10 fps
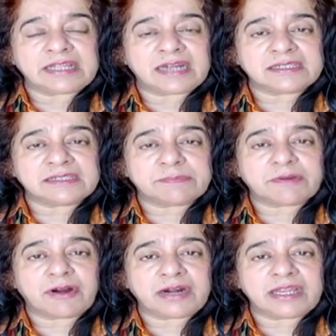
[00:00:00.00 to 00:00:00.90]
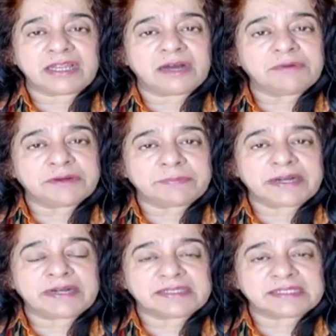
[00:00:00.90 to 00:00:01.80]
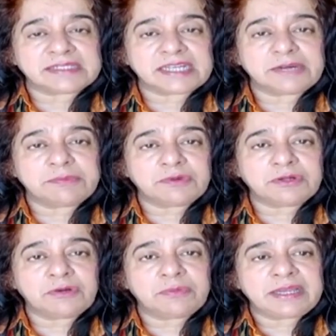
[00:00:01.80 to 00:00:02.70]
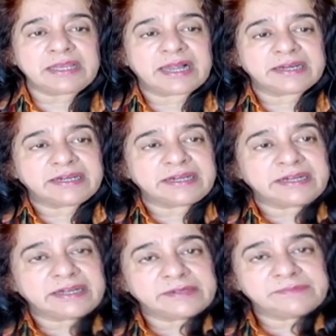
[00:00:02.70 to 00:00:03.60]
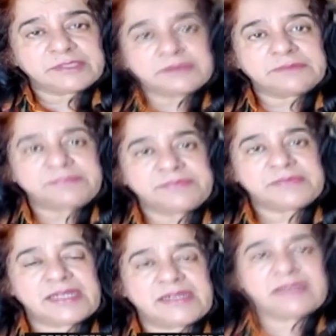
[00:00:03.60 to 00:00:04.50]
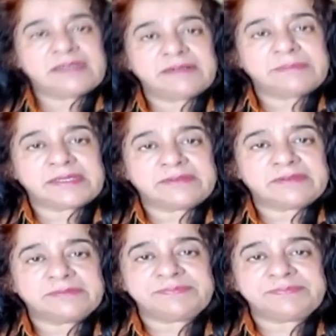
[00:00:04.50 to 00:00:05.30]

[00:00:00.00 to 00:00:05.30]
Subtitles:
That's broadly our bet, as I said, both globally and in India. So that remains.